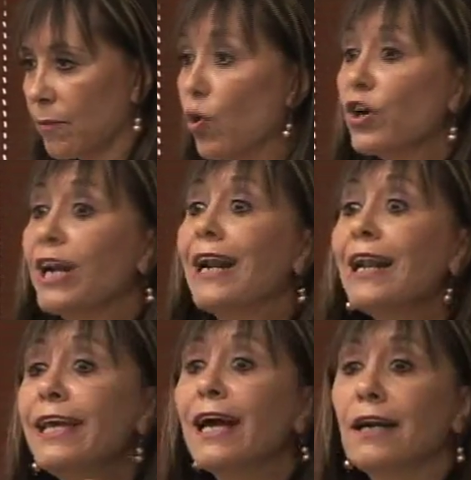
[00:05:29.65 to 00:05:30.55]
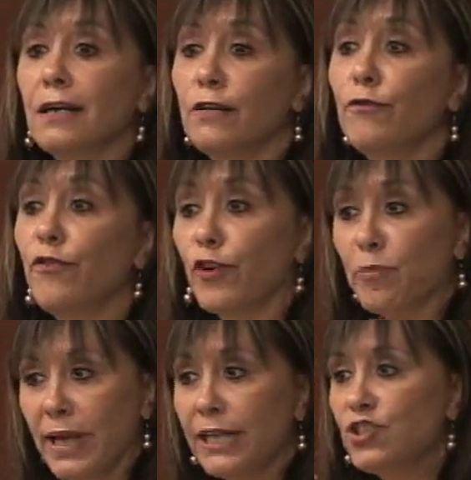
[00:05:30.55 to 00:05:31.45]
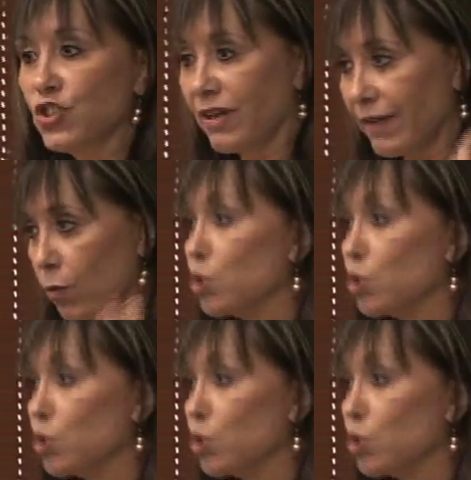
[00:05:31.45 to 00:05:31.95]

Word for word: more clear information about